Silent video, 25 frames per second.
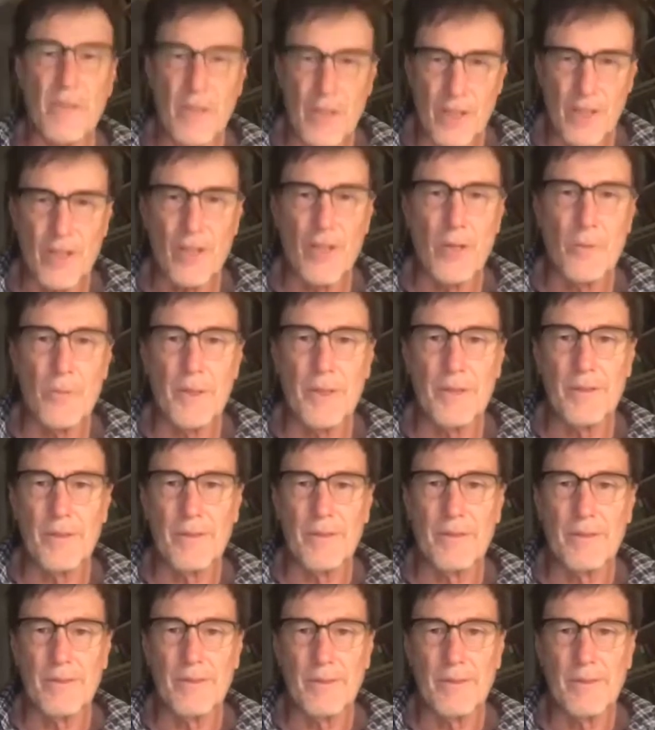the
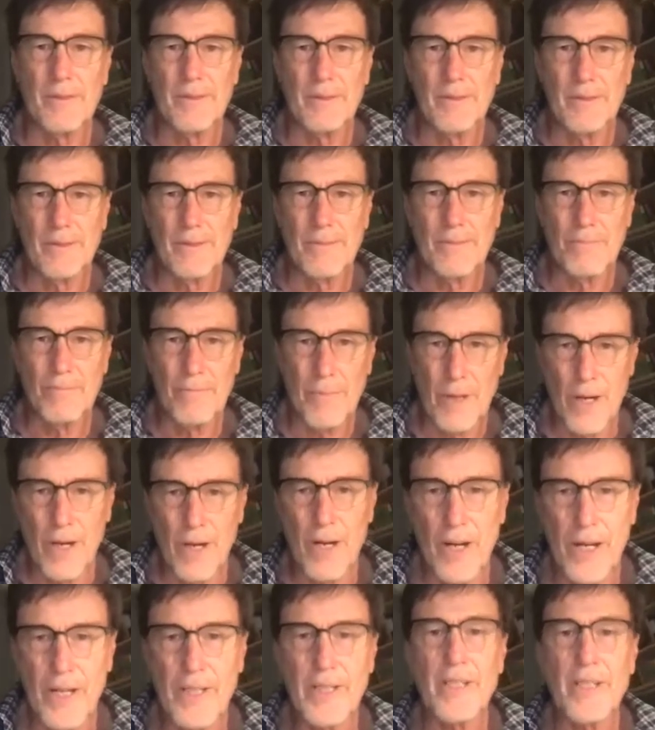human
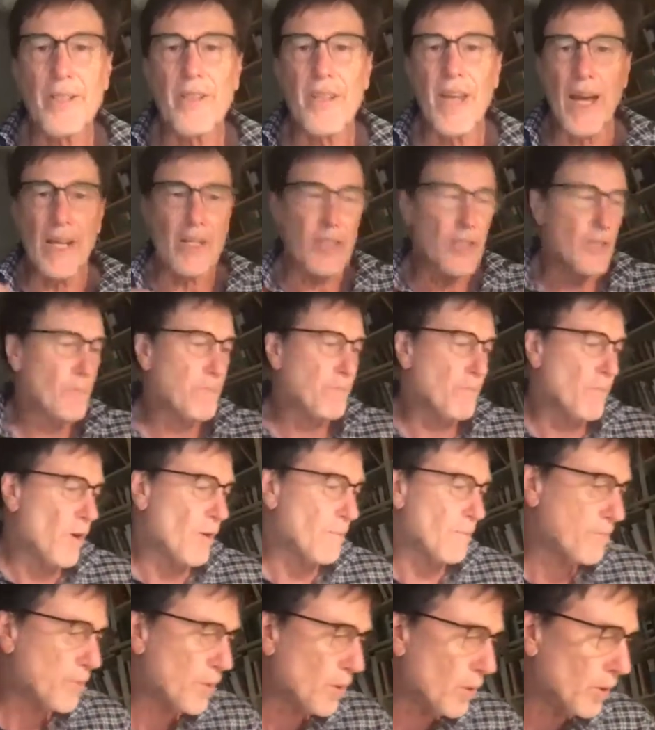mind, that's
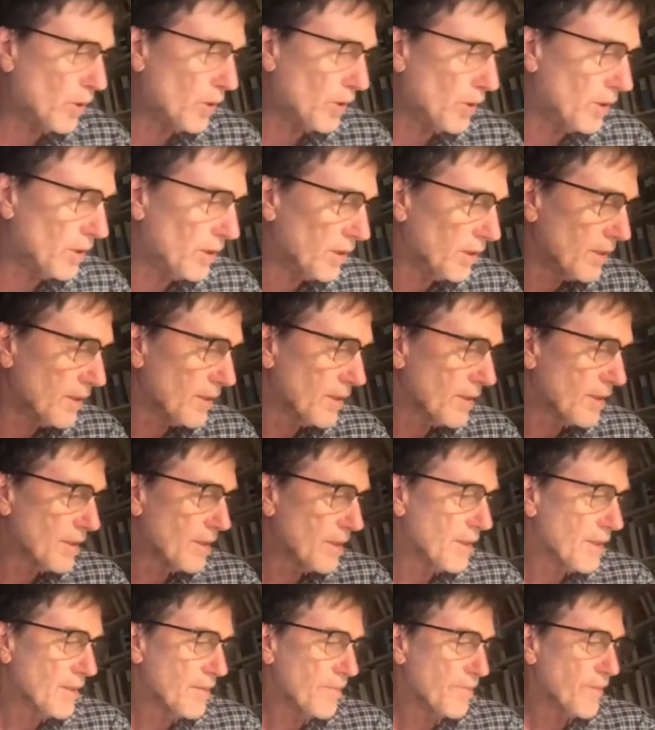what Paul
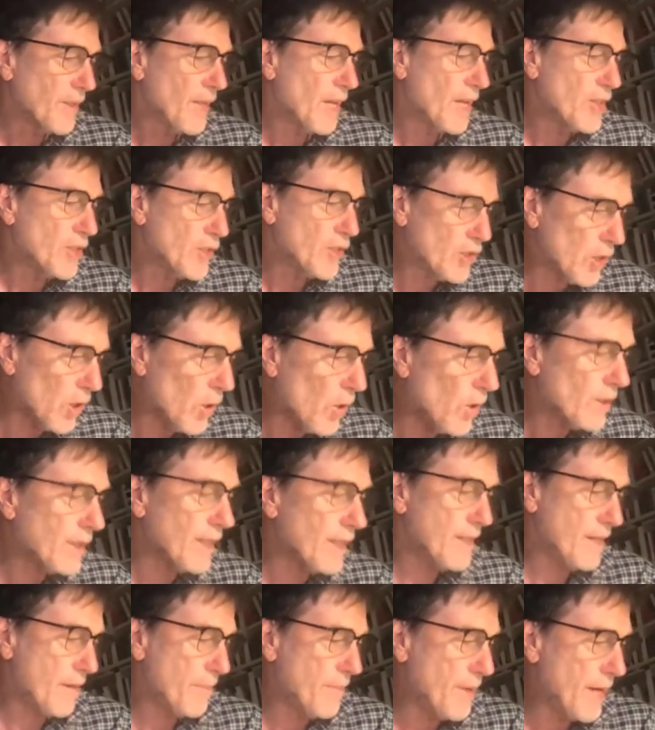is
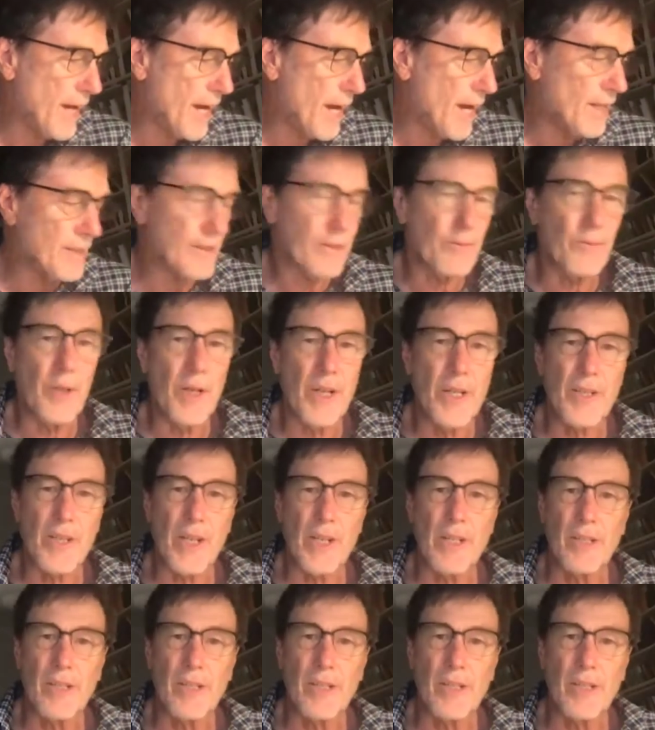talking about when he said